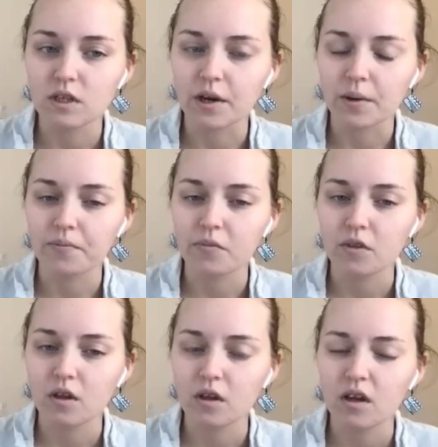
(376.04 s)
yeah.
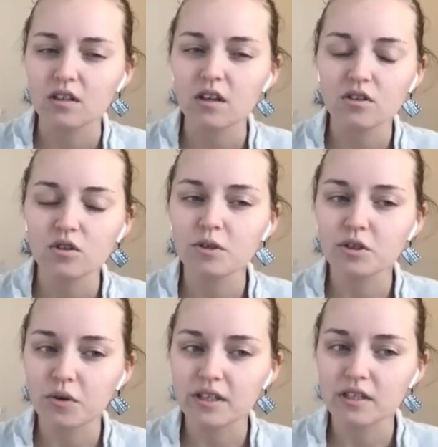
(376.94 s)
I saw it in Dolby
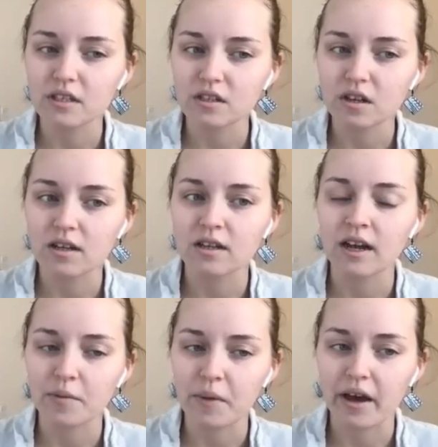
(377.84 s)
twice. I saw it in
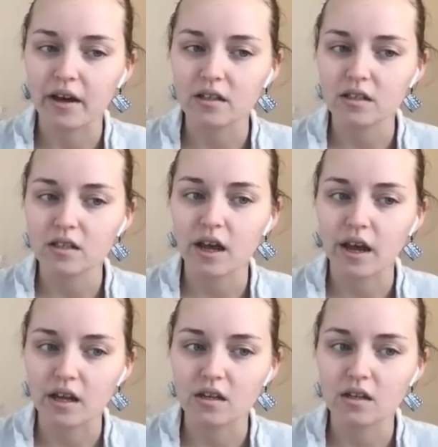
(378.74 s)
IMAX
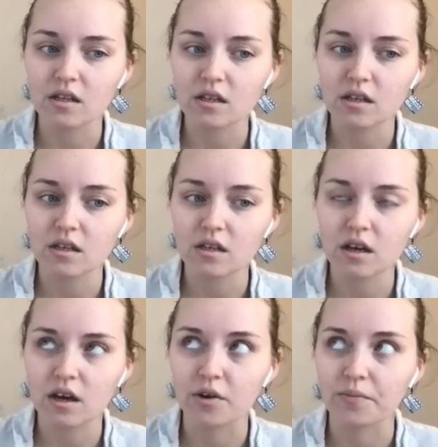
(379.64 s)
at
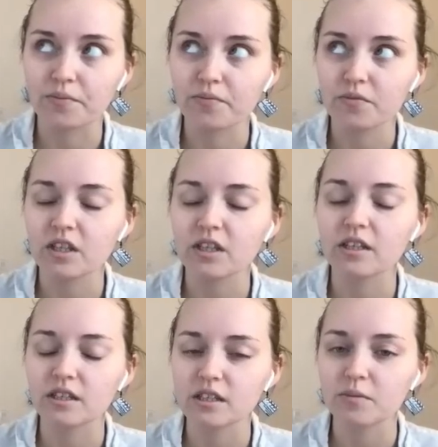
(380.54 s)
the
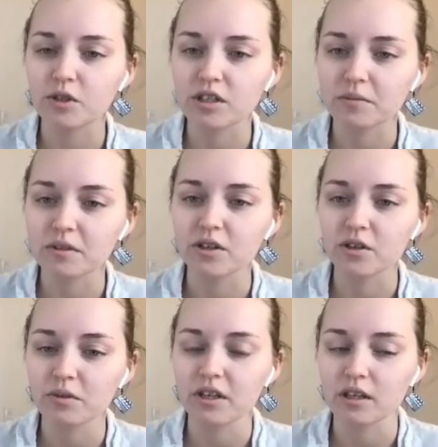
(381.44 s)
Indiana State Museum because they were
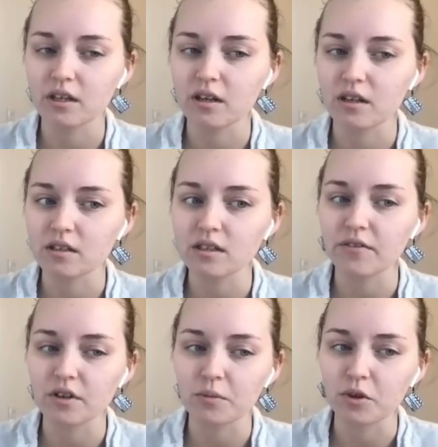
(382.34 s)
playing it on
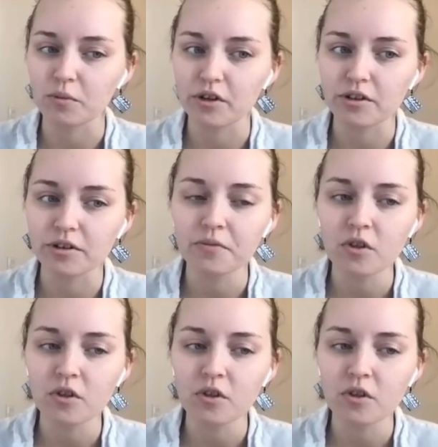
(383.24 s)
70 millimeter.